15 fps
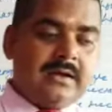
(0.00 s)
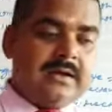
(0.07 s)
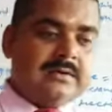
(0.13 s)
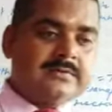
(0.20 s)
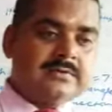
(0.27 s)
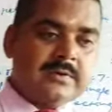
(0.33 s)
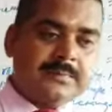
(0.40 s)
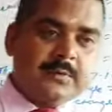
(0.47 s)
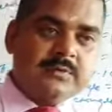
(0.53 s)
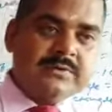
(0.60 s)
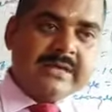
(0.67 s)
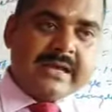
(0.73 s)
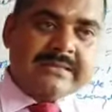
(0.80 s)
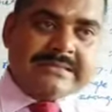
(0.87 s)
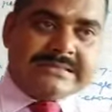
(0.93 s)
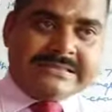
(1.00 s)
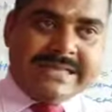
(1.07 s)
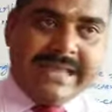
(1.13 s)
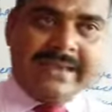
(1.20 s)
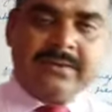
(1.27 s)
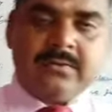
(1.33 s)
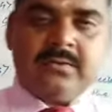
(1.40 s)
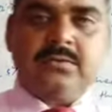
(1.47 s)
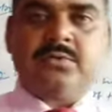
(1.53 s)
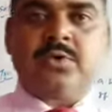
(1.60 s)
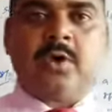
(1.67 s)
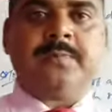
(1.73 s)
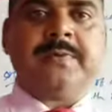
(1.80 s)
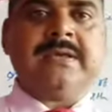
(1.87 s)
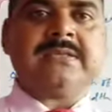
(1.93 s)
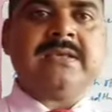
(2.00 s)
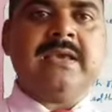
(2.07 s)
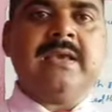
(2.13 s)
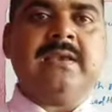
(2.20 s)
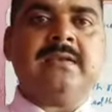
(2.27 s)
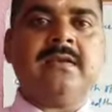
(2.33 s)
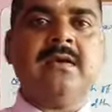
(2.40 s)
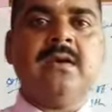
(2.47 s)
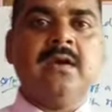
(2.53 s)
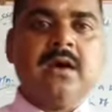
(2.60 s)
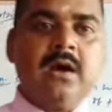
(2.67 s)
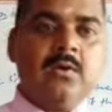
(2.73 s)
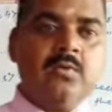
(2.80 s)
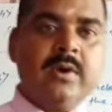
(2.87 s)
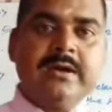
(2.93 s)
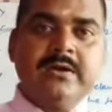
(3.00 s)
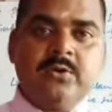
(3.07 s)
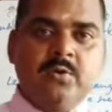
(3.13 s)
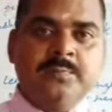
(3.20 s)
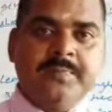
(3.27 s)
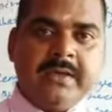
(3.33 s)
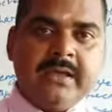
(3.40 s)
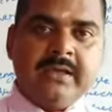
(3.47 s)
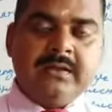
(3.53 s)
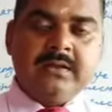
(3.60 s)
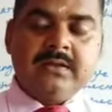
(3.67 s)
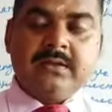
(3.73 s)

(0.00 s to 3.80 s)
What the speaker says: suppose that 10 top is in 1 rupee,